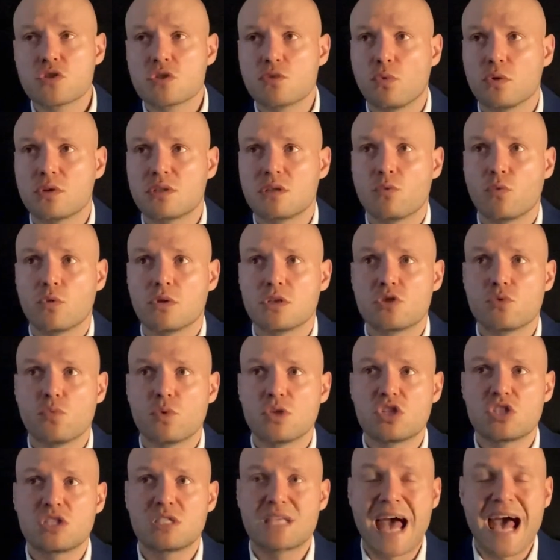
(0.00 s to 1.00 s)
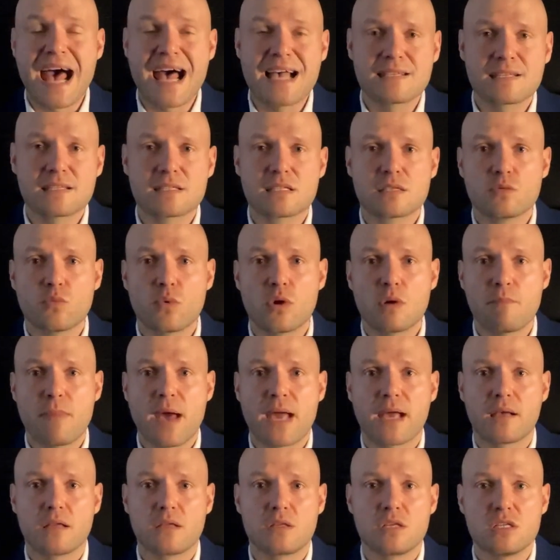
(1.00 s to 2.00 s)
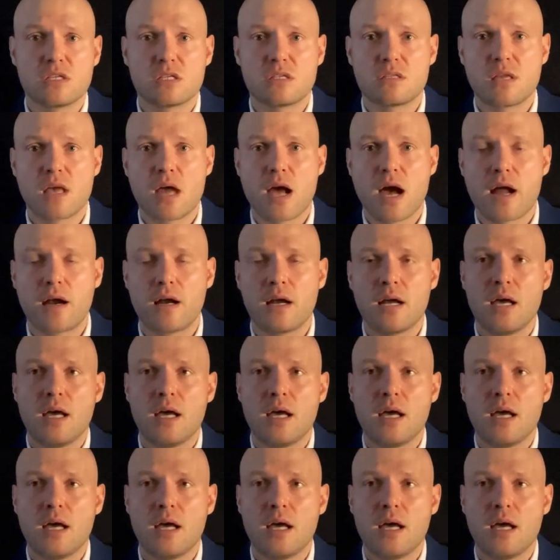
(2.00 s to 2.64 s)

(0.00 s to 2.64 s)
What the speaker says: which tasks, work packages they are